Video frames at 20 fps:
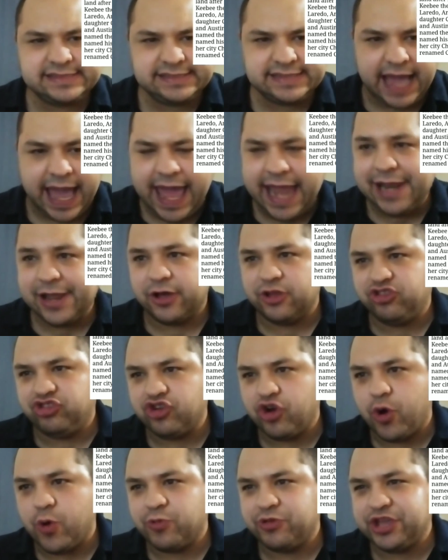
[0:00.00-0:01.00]
San
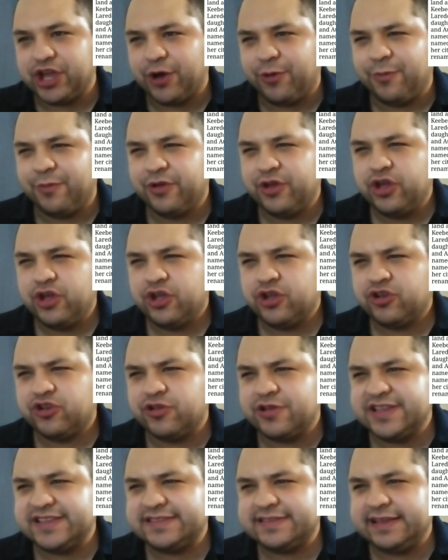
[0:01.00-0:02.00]
Antonio.
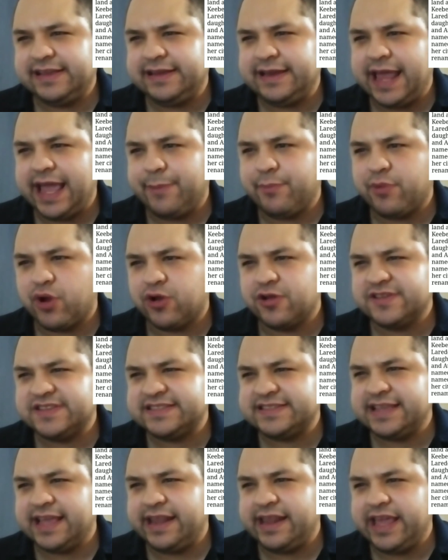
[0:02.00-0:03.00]
Christy named her
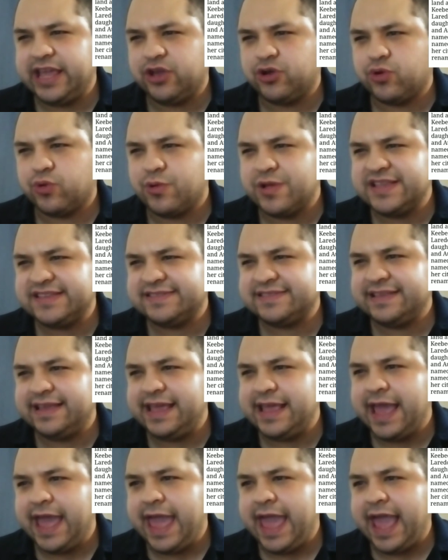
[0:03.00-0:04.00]
city
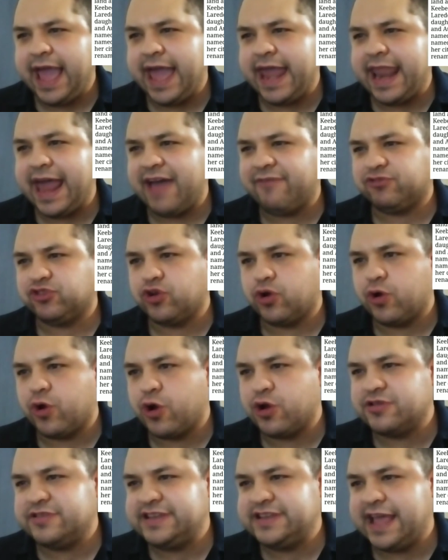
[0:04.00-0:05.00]
Christie, and after
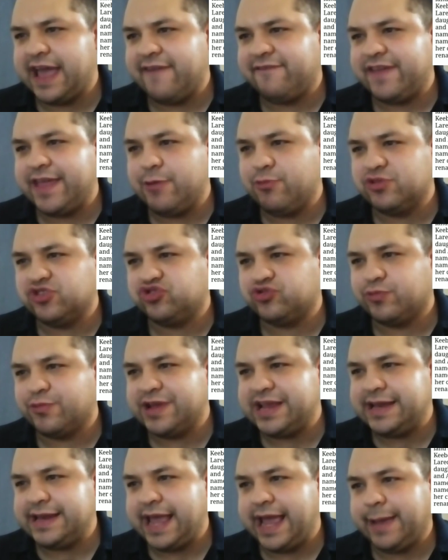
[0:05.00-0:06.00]
her death it was
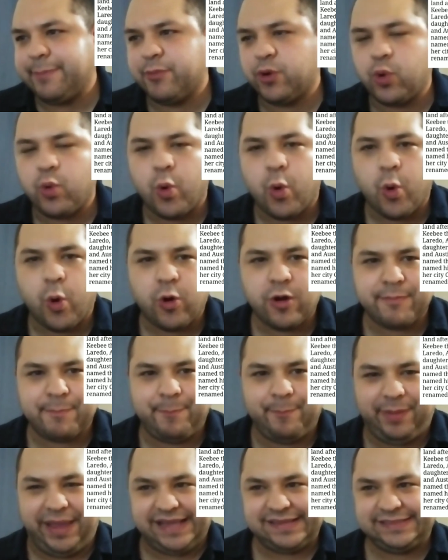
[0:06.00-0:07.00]
renamed
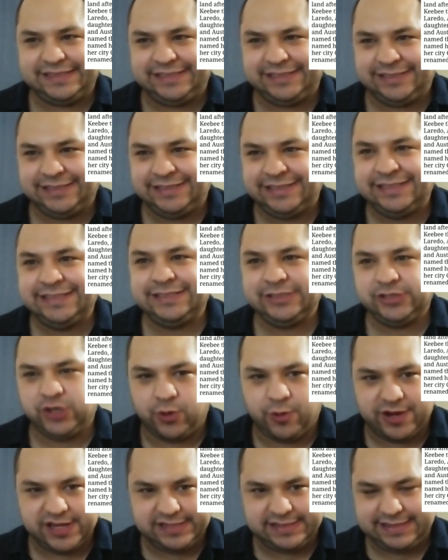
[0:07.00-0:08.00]
Corpus
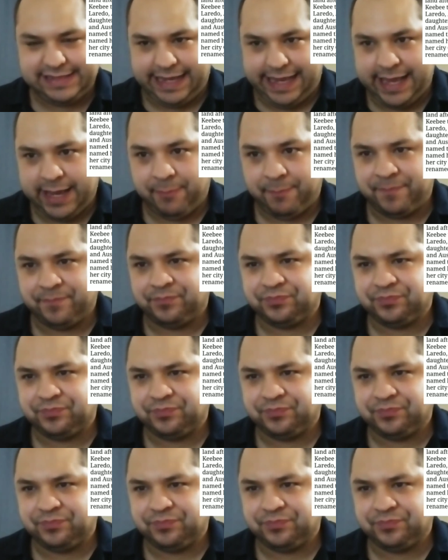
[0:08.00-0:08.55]
Christi.